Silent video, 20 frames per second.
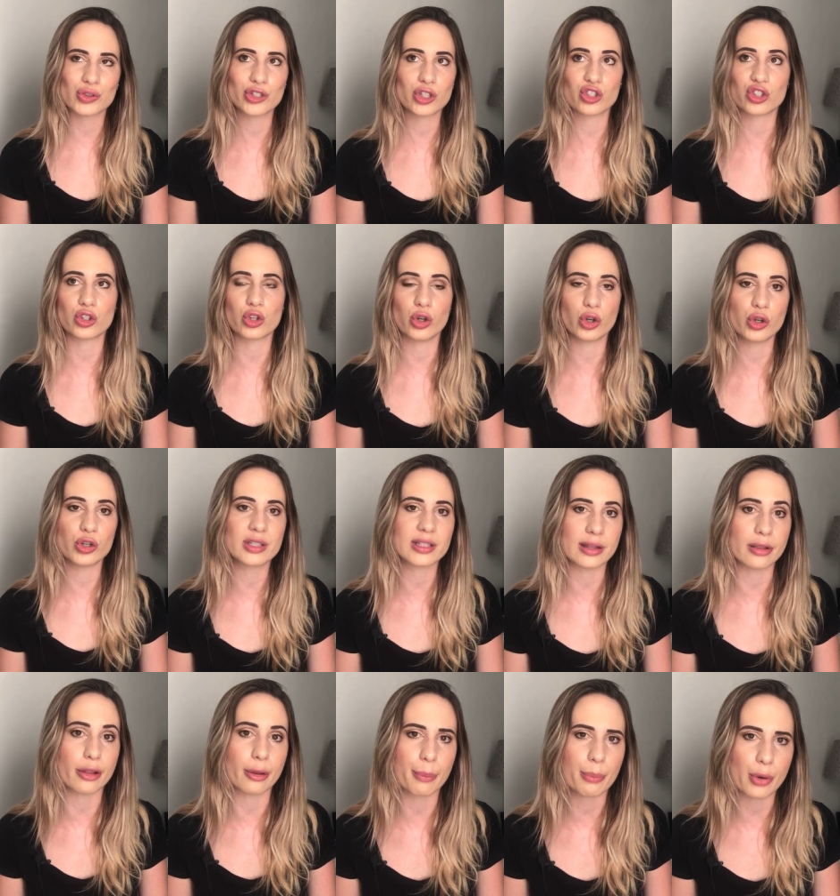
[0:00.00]
just hurt
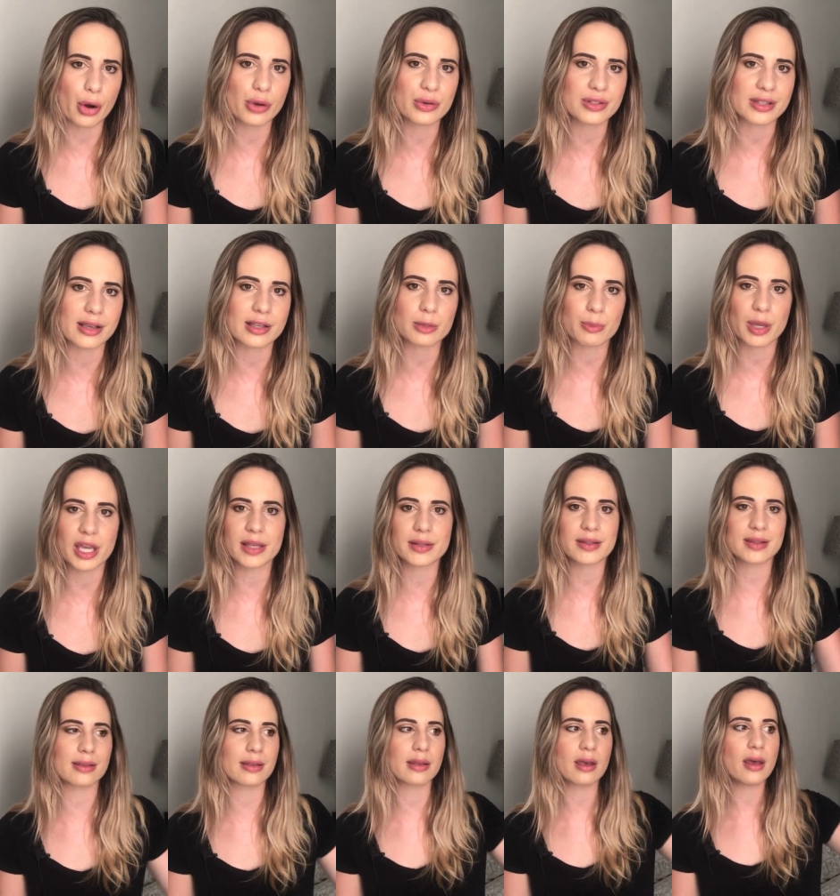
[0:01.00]
in the process
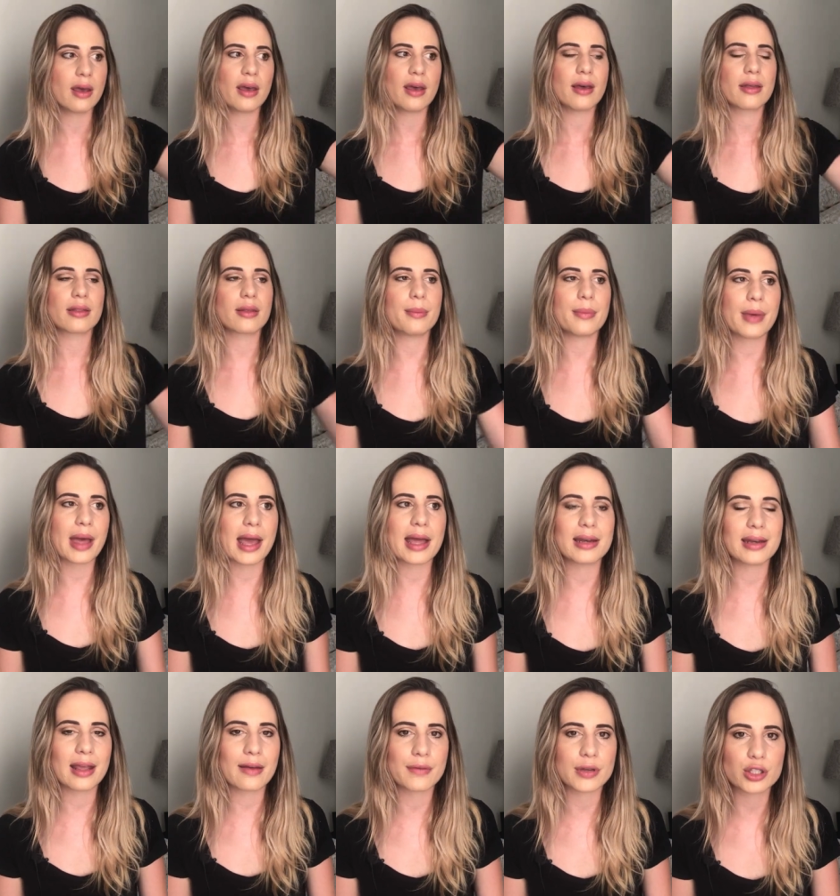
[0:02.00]
because the
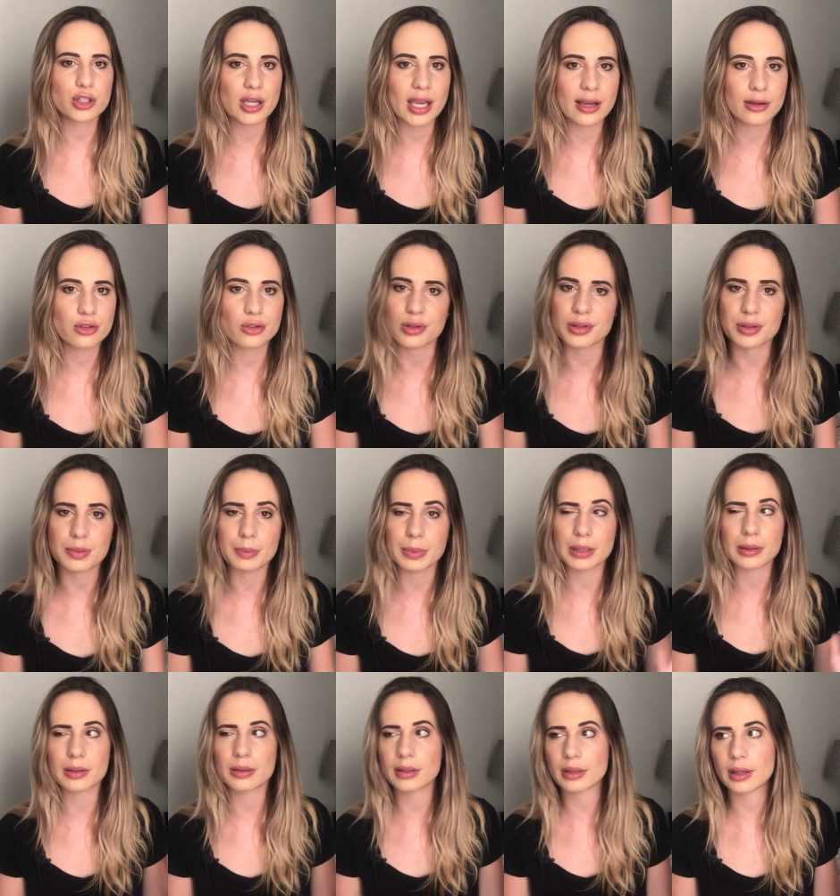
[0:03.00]
man never changes, but